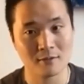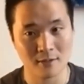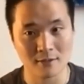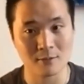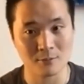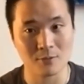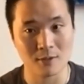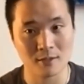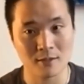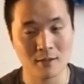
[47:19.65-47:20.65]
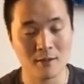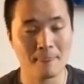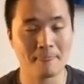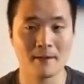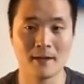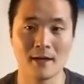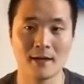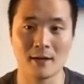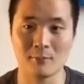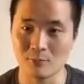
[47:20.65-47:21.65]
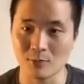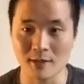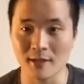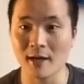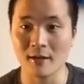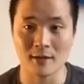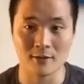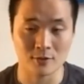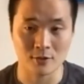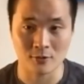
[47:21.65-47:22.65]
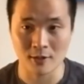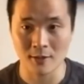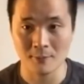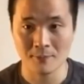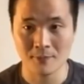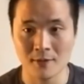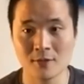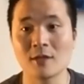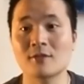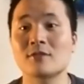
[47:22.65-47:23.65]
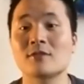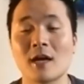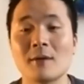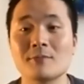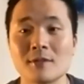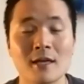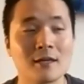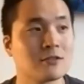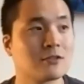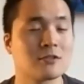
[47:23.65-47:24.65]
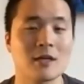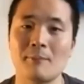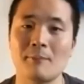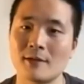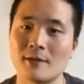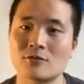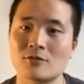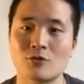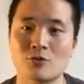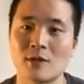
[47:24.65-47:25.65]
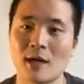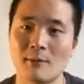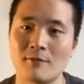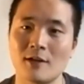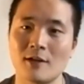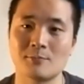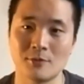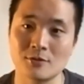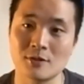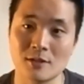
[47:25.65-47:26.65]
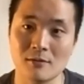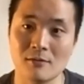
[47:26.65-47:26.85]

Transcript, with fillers: That's number one. And I'm one of the headliners here, okay? You have to stop playing the social camouflage bullshit.